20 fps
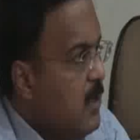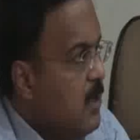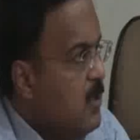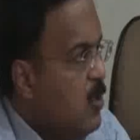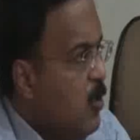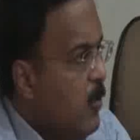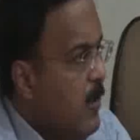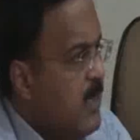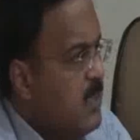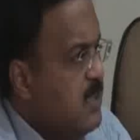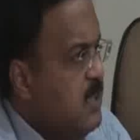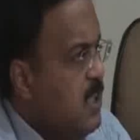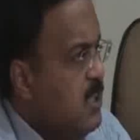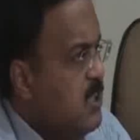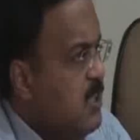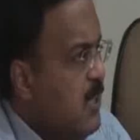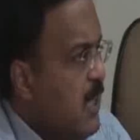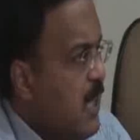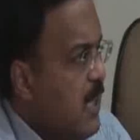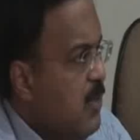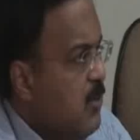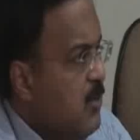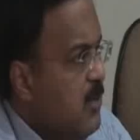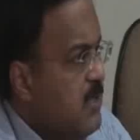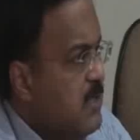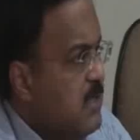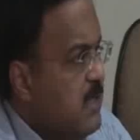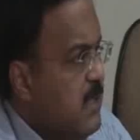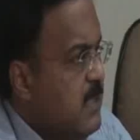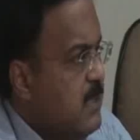Domestic scenario
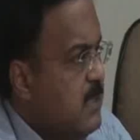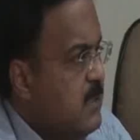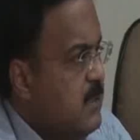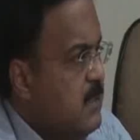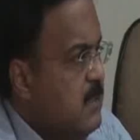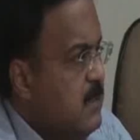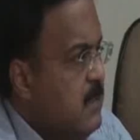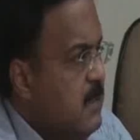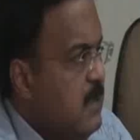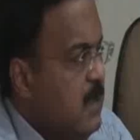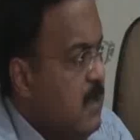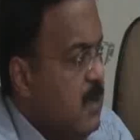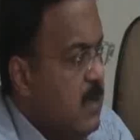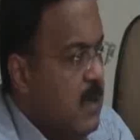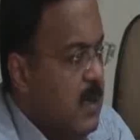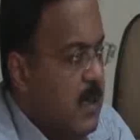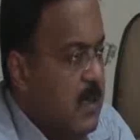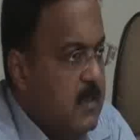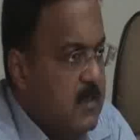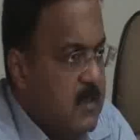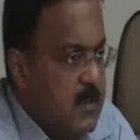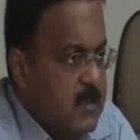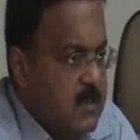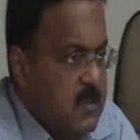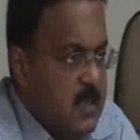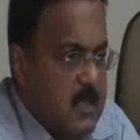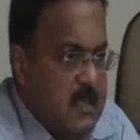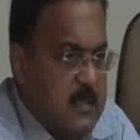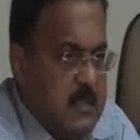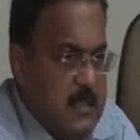is this. In this
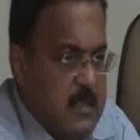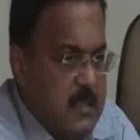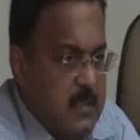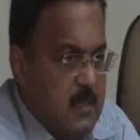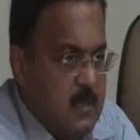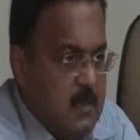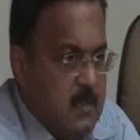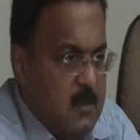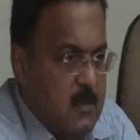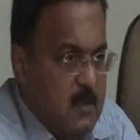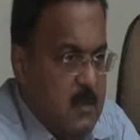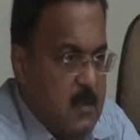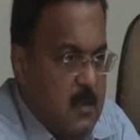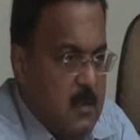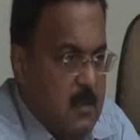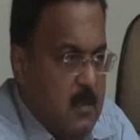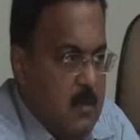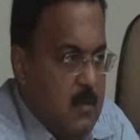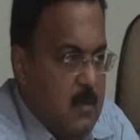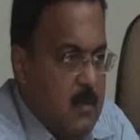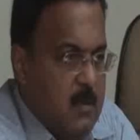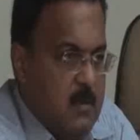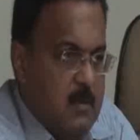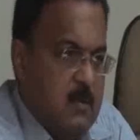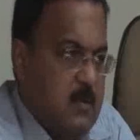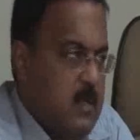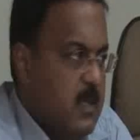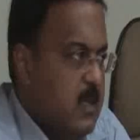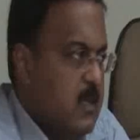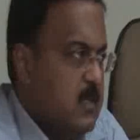country,
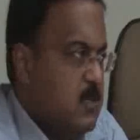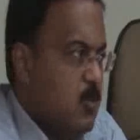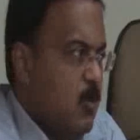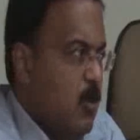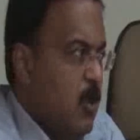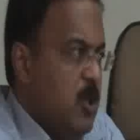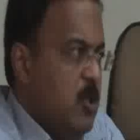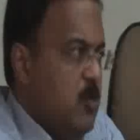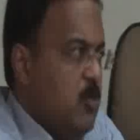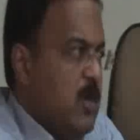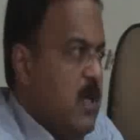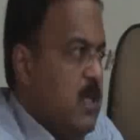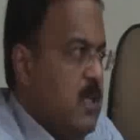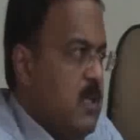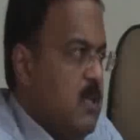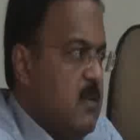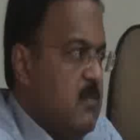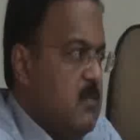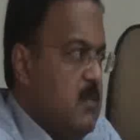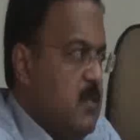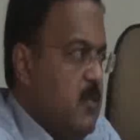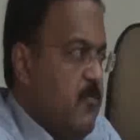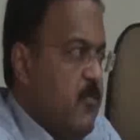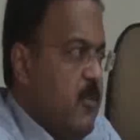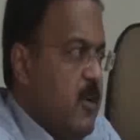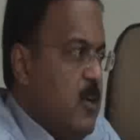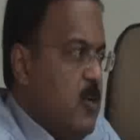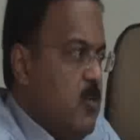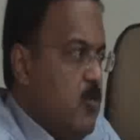there is altogether different